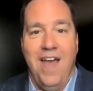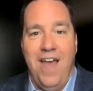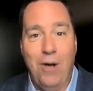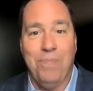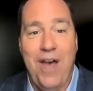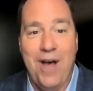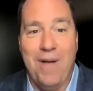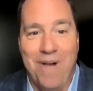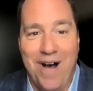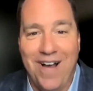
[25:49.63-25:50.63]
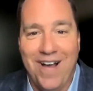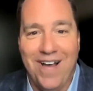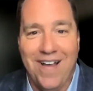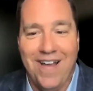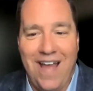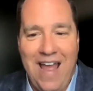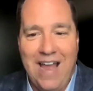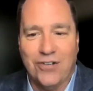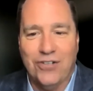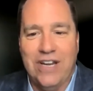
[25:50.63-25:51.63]
Help them.
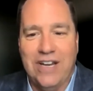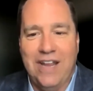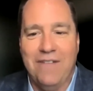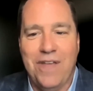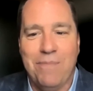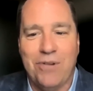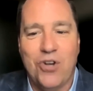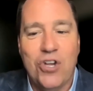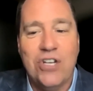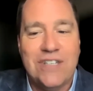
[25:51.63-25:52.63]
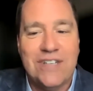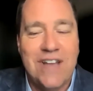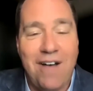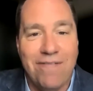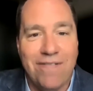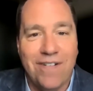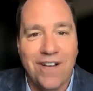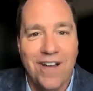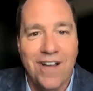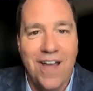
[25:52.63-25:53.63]
Actually give them good stuff.
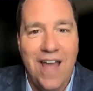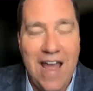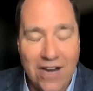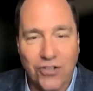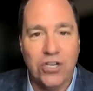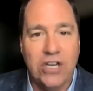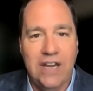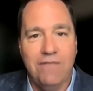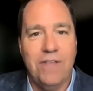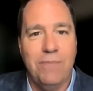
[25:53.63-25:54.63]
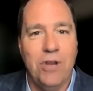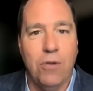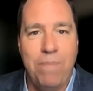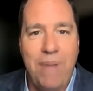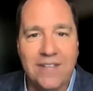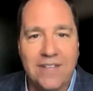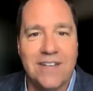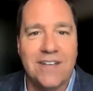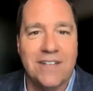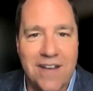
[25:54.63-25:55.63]
Actually give them your
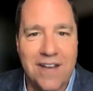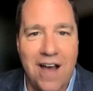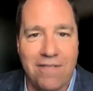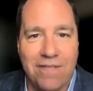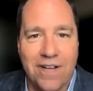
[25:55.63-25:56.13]
best stuff.